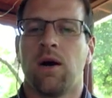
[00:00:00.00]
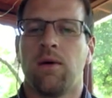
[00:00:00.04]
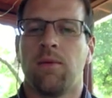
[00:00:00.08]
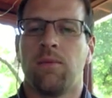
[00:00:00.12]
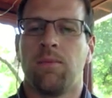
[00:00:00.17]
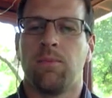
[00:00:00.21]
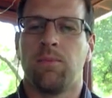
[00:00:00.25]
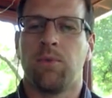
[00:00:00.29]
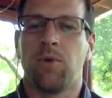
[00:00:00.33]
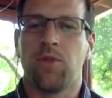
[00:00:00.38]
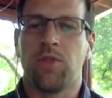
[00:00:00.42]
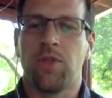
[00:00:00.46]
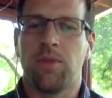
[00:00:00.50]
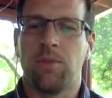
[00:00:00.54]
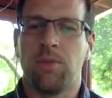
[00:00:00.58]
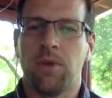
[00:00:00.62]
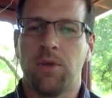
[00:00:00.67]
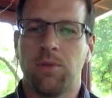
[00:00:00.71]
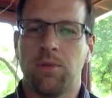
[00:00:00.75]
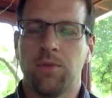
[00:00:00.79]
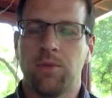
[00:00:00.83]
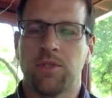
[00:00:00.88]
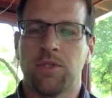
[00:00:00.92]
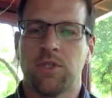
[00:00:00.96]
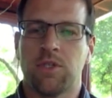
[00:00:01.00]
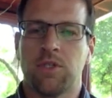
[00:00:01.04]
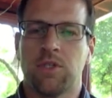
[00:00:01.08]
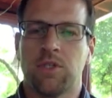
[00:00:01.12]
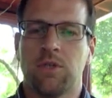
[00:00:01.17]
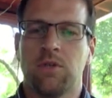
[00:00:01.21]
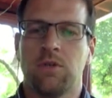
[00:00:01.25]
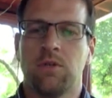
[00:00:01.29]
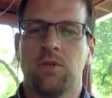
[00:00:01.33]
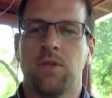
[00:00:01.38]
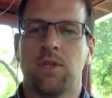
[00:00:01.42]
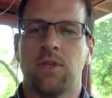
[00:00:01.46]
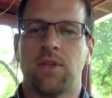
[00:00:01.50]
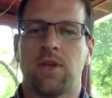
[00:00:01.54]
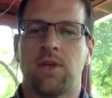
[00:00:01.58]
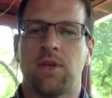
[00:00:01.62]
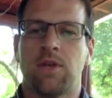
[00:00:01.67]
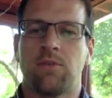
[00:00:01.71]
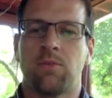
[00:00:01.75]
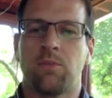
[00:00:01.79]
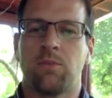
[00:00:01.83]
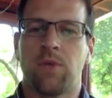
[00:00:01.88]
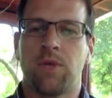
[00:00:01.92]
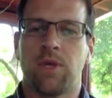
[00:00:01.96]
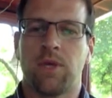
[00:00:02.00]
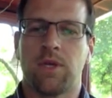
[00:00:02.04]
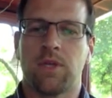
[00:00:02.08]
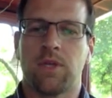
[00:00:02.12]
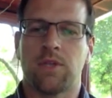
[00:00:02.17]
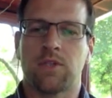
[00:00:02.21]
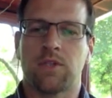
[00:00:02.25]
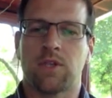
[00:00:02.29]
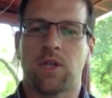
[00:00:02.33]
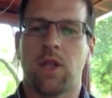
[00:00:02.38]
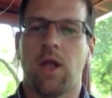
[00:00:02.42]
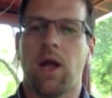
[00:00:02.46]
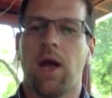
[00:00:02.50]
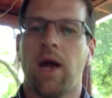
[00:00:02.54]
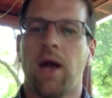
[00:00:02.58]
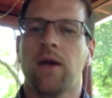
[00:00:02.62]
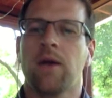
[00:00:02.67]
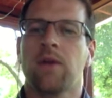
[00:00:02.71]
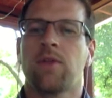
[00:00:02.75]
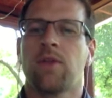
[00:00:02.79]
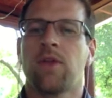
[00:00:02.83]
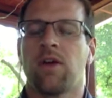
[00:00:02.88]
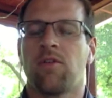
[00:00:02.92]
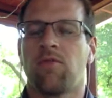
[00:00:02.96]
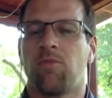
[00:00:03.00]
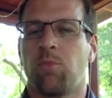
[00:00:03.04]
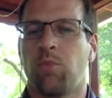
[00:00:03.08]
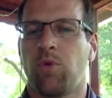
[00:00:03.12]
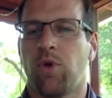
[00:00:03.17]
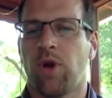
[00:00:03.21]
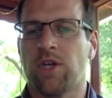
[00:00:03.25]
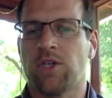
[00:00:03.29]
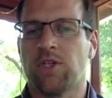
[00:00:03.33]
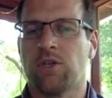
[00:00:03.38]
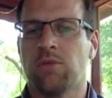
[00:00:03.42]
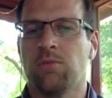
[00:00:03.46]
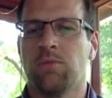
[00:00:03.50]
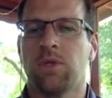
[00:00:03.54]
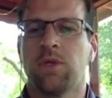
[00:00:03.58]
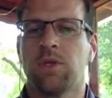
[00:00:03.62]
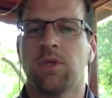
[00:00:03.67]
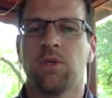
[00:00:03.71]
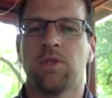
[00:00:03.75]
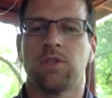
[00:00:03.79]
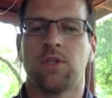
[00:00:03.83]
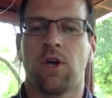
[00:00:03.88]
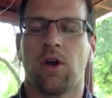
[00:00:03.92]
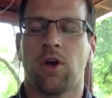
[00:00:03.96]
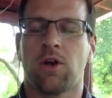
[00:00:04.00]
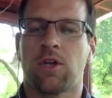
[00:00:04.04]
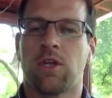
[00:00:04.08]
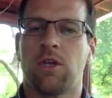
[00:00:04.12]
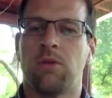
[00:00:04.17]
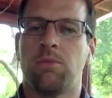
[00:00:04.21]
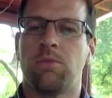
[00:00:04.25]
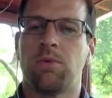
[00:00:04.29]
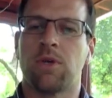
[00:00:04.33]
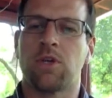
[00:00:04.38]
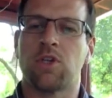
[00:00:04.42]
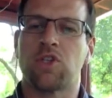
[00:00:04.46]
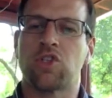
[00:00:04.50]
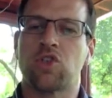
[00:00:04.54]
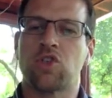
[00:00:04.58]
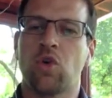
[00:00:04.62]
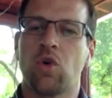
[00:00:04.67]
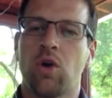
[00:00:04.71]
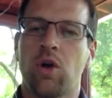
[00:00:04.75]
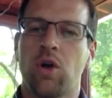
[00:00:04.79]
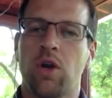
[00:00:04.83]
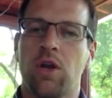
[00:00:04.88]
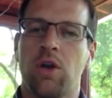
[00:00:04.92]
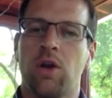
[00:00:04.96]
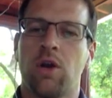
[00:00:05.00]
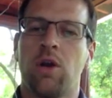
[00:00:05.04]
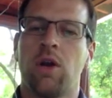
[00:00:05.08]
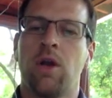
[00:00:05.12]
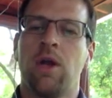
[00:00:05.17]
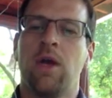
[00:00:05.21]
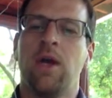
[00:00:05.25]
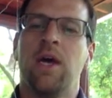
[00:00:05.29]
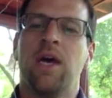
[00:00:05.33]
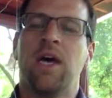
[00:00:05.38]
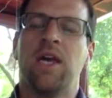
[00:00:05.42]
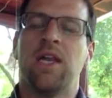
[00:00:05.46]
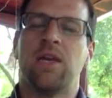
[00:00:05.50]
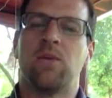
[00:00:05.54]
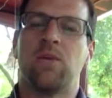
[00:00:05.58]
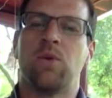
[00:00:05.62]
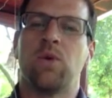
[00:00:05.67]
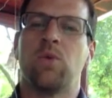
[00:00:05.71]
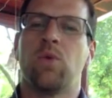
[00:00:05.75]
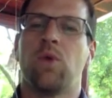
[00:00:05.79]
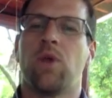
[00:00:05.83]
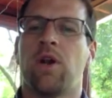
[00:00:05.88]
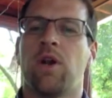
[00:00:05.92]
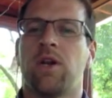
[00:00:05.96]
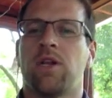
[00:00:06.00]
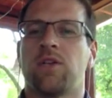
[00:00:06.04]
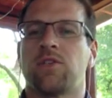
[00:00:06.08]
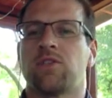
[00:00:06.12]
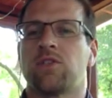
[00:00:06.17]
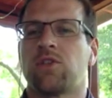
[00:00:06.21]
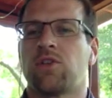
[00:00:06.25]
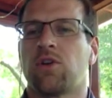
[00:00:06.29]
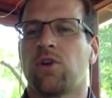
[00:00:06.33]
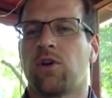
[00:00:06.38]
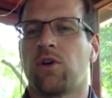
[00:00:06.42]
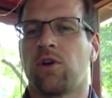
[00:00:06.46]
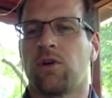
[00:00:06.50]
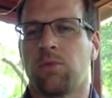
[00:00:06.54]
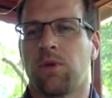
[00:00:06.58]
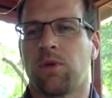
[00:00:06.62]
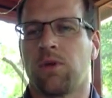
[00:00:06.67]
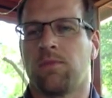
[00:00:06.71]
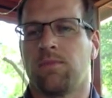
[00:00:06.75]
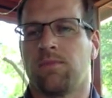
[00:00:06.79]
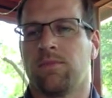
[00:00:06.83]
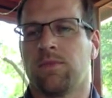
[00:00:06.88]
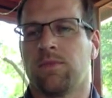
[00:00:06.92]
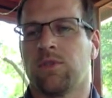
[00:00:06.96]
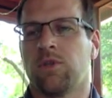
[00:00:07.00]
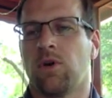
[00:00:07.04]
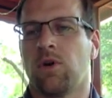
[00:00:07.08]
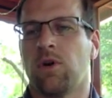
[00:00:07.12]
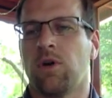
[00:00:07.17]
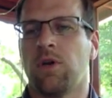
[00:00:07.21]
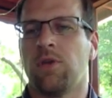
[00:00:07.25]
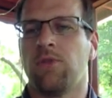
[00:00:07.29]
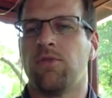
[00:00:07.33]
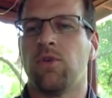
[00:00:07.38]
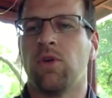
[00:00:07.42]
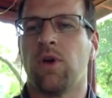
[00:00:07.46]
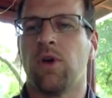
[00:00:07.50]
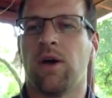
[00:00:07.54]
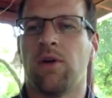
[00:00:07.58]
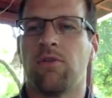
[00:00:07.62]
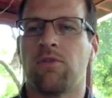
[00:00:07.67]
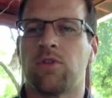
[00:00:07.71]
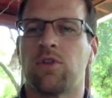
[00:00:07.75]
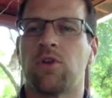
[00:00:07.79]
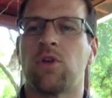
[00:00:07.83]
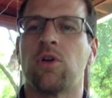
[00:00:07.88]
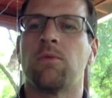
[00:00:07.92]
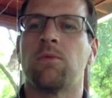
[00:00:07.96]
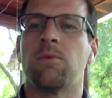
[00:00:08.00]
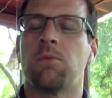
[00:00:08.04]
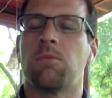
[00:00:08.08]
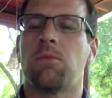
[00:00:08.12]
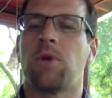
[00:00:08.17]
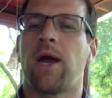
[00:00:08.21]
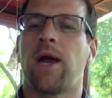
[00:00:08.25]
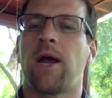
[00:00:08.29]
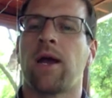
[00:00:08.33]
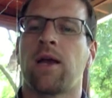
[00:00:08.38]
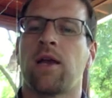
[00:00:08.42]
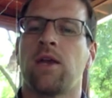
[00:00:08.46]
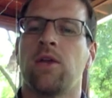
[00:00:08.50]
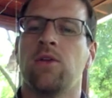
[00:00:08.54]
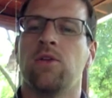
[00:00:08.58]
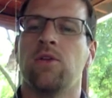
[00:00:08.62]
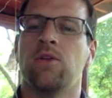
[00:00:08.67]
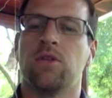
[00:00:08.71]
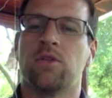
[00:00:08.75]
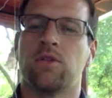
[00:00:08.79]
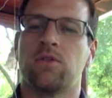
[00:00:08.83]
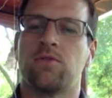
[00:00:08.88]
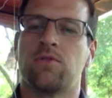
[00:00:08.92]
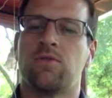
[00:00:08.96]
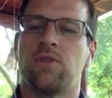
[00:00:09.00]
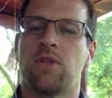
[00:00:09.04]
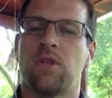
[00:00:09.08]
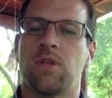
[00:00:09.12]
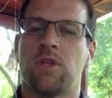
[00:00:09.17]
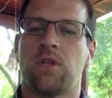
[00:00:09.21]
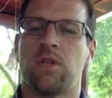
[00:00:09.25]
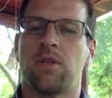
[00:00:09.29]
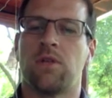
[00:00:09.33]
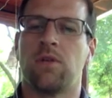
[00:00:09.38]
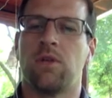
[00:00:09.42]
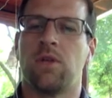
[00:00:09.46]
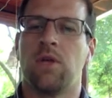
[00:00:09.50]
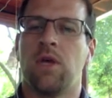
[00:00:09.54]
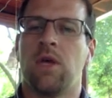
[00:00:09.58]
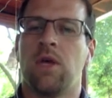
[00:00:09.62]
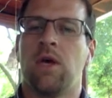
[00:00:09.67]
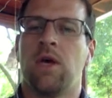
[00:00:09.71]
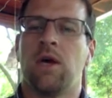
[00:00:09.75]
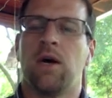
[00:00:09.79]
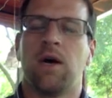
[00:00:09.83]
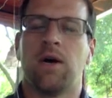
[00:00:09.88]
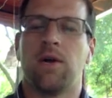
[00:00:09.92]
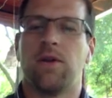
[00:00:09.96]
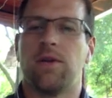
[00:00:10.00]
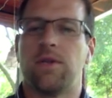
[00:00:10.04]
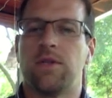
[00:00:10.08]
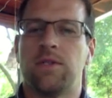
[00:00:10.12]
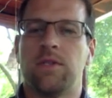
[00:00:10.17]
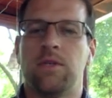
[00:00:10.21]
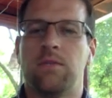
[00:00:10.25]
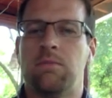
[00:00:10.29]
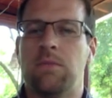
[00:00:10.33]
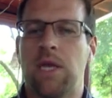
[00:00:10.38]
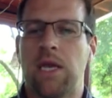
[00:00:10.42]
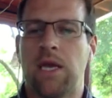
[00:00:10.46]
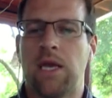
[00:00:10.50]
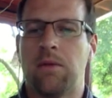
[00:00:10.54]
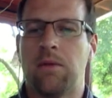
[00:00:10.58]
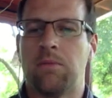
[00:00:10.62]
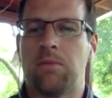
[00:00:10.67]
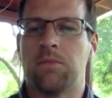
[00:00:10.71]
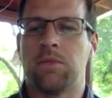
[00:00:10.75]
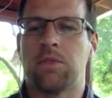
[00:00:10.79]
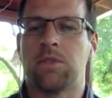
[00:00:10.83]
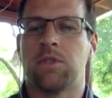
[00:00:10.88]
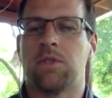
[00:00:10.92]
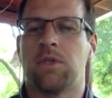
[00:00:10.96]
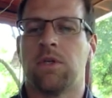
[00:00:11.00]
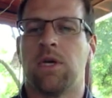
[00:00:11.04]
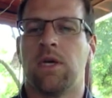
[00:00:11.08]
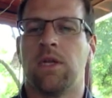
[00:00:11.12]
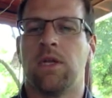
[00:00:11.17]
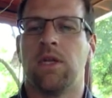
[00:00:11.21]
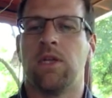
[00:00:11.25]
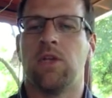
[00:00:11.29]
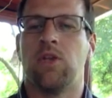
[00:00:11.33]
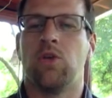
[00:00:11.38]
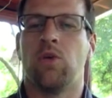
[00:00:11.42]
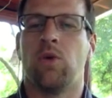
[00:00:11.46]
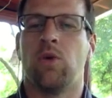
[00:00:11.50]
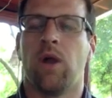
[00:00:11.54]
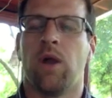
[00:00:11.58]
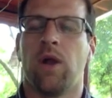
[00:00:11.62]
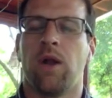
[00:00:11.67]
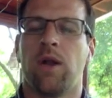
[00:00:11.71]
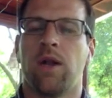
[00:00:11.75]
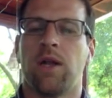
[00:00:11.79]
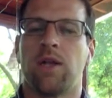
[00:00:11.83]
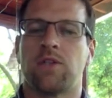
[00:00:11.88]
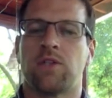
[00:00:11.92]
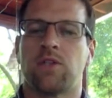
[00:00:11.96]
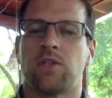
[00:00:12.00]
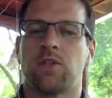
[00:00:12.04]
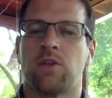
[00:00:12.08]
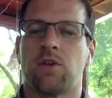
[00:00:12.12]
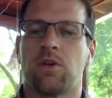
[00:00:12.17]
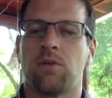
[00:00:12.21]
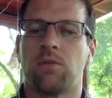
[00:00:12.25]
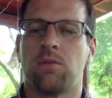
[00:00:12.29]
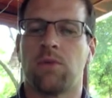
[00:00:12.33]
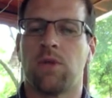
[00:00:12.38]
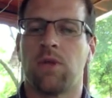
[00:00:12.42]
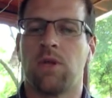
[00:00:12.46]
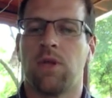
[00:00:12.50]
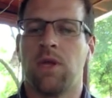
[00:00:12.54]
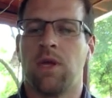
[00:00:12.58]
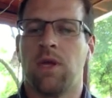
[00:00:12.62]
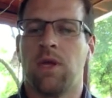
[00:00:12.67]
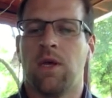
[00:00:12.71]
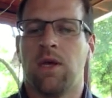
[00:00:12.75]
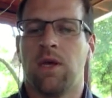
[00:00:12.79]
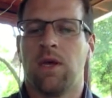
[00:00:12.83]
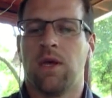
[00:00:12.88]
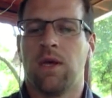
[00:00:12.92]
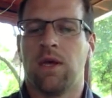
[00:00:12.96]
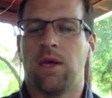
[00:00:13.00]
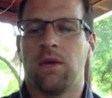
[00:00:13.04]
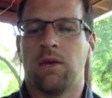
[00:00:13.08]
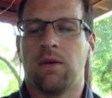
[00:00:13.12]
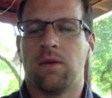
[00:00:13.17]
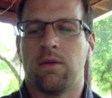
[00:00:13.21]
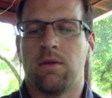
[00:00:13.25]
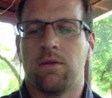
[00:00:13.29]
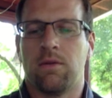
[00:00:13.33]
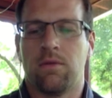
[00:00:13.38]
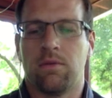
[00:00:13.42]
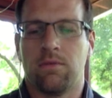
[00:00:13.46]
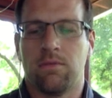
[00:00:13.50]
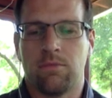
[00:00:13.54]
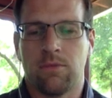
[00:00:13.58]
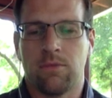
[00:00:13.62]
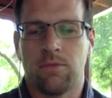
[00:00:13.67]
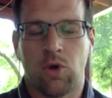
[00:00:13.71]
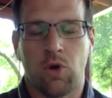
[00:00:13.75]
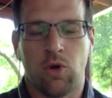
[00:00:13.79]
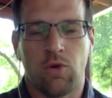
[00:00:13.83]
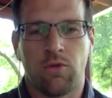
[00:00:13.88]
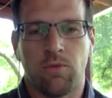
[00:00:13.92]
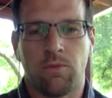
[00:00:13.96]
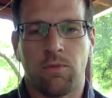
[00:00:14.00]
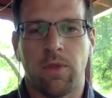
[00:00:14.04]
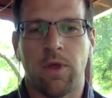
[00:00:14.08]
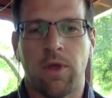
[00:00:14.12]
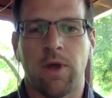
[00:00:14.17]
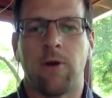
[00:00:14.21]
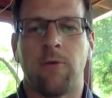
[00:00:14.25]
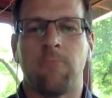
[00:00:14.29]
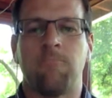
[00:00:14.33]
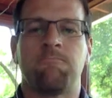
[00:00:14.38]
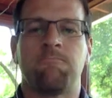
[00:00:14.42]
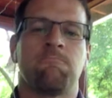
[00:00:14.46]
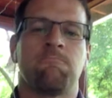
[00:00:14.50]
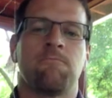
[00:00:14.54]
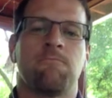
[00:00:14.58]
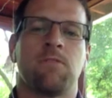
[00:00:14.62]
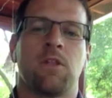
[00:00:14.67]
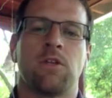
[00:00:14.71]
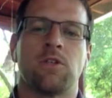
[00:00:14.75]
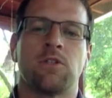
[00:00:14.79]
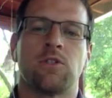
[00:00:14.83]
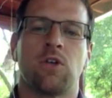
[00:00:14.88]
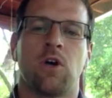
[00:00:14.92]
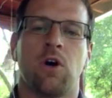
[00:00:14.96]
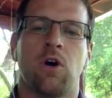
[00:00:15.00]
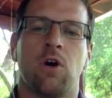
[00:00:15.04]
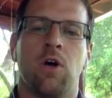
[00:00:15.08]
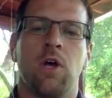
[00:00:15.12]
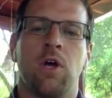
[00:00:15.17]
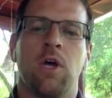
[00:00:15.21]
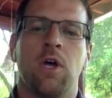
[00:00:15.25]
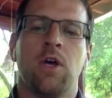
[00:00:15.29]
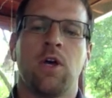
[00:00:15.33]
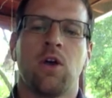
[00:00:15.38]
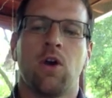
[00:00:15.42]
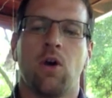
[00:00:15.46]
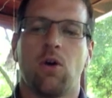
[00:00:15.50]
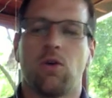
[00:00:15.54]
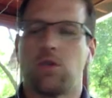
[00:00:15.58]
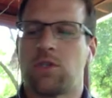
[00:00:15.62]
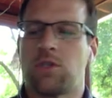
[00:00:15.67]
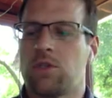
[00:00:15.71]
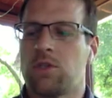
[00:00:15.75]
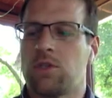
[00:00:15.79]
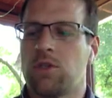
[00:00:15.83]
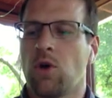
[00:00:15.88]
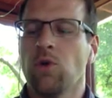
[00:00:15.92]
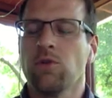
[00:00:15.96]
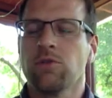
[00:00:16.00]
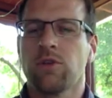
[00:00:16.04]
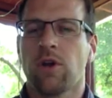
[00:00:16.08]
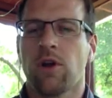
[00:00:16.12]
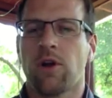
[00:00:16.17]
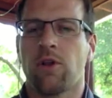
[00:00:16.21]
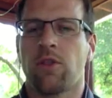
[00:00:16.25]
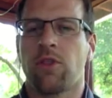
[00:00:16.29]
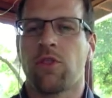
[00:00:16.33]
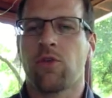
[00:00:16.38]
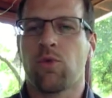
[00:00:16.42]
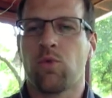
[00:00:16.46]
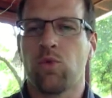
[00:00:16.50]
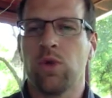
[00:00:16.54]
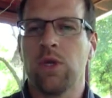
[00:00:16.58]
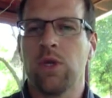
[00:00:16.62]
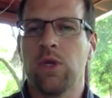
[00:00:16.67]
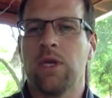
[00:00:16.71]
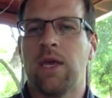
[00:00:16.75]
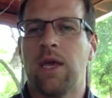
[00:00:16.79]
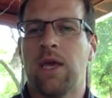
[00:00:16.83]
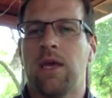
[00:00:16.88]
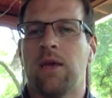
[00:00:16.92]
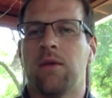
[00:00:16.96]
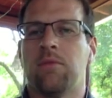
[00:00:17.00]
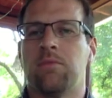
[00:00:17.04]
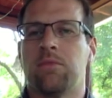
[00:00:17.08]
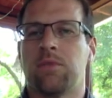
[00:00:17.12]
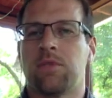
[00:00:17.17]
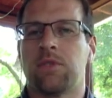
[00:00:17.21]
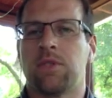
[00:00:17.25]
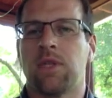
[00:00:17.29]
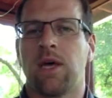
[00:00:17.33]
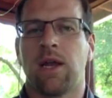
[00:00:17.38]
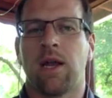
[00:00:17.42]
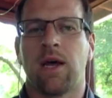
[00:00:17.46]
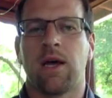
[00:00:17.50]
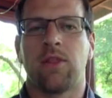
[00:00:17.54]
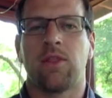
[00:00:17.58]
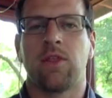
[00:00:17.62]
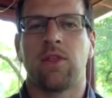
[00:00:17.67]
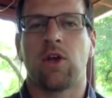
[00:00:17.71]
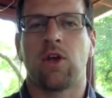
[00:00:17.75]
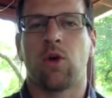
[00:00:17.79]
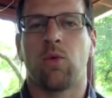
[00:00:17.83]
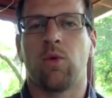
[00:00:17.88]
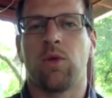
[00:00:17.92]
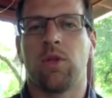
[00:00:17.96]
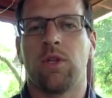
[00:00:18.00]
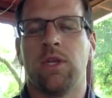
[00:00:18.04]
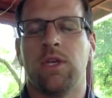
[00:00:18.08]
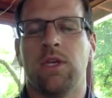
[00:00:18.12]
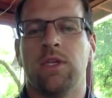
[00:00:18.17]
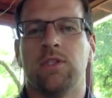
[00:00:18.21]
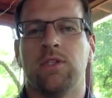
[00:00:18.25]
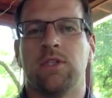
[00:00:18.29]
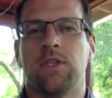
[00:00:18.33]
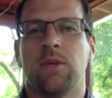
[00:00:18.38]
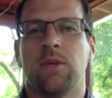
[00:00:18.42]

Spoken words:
put them in a position that they have to play against a clock. They have pressure because they are keeping a score here. And then we run it as a tournament. So if you have a tournament bracket, you just fill in the team names, and then you run it as a tournament and go from there. So, Coach, those are 3 games that I think are really easy to